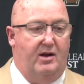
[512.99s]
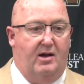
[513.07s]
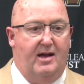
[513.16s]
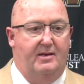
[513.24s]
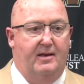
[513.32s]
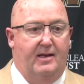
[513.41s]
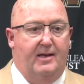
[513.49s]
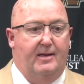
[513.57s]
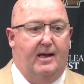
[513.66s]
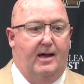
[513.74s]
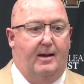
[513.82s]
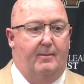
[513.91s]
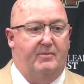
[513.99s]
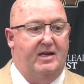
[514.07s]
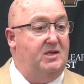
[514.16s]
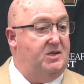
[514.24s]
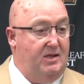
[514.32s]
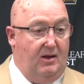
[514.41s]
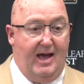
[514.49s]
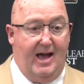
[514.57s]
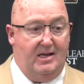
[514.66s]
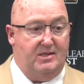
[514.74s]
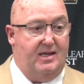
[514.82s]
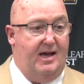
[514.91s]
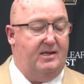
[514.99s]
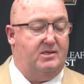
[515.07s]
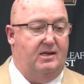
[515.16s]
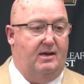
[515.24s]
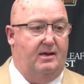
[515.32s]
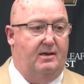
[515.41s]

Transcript: went on. He still has that